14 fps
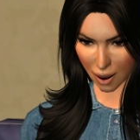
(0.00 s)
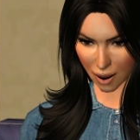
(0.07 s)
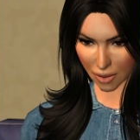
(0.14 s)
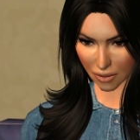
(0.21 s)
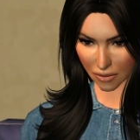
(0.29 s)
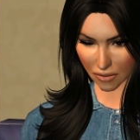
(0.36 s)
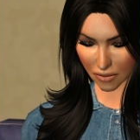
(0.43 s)

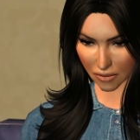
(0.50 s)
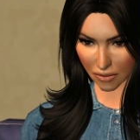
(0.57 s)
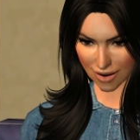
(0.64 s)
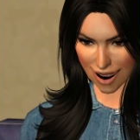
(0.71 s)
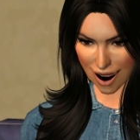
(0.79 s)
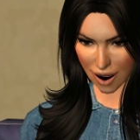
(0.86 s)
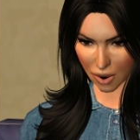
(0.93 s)
Kylie,
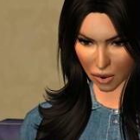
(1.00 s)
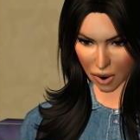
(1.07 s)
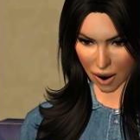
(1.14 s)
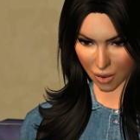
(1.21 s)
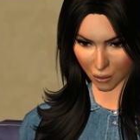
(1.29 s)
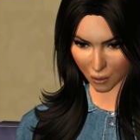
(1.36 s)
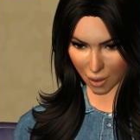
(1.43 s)
I
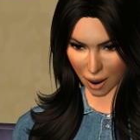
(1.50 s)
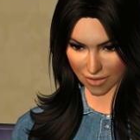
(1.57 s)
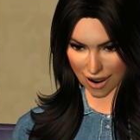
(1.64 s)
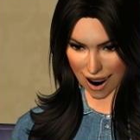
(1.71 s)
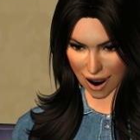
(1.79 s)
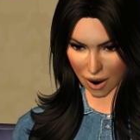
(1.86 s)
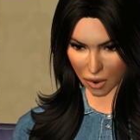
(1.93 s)
remember when I
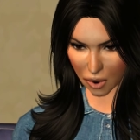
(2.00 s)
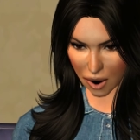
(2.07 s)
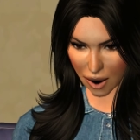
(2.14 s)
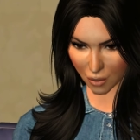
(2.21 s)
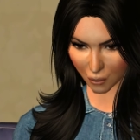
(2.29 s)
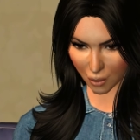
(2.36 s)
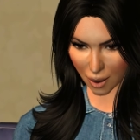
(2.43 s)
first
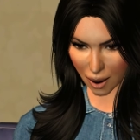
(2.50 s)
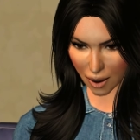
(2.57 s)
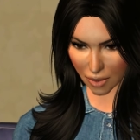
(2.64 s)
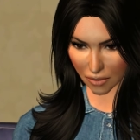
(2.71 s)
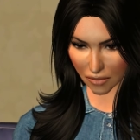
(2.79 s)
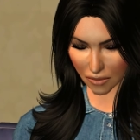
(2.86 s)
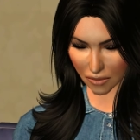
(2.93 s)
met you.